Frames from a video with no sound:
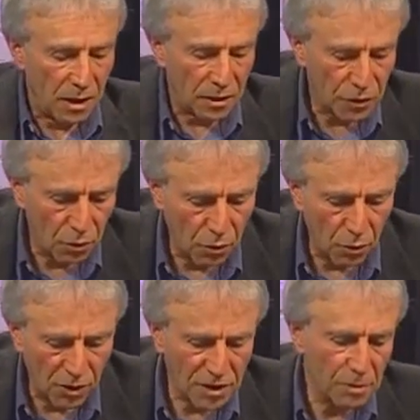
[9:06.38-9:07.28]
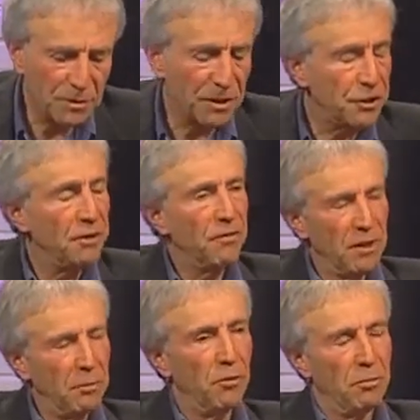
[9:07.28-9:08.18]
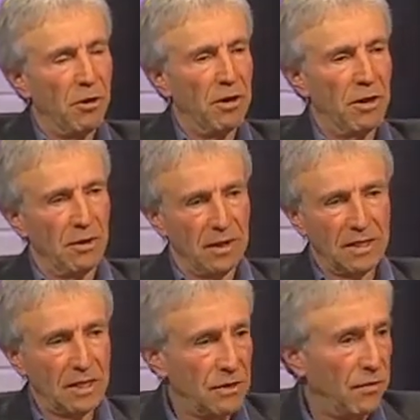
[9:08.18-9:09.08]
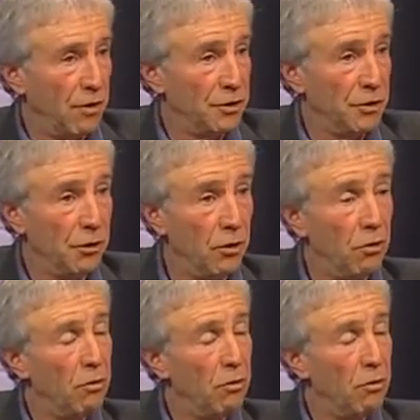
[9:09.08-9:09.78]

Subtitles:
So what's the position of the Liberal Party on this, as far as you know?